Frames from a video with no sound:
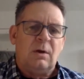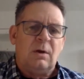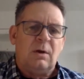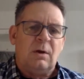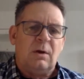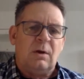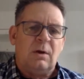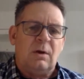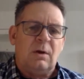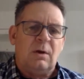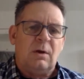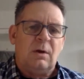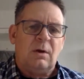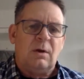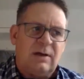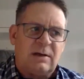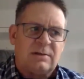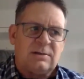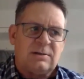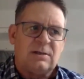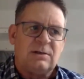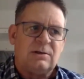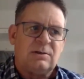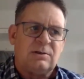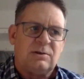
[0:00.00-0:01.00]
which
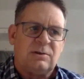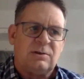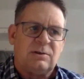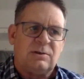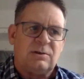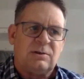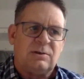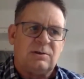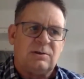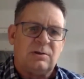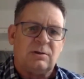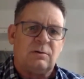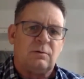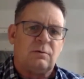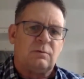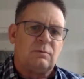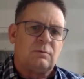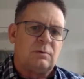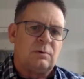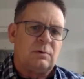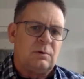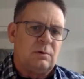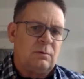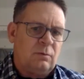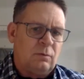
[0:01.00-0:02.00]
doesn't do
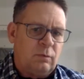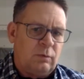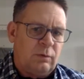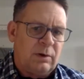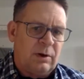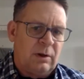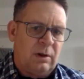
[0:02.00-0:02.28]
real